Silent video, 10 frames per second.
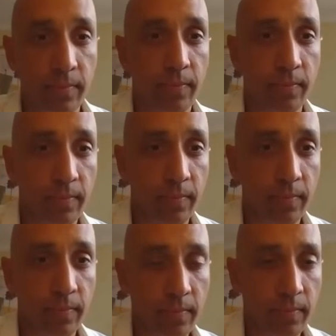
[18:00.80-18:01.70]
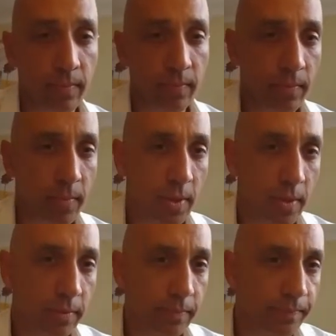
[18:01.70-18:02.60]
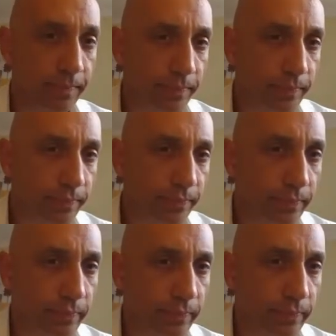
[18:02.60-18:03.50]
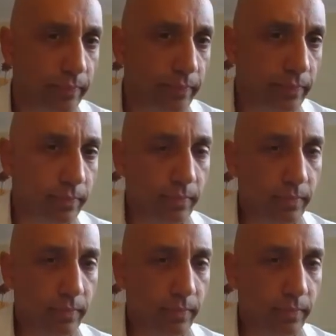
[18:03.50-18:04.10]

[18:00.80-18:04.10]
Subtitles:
This person isn't speaking.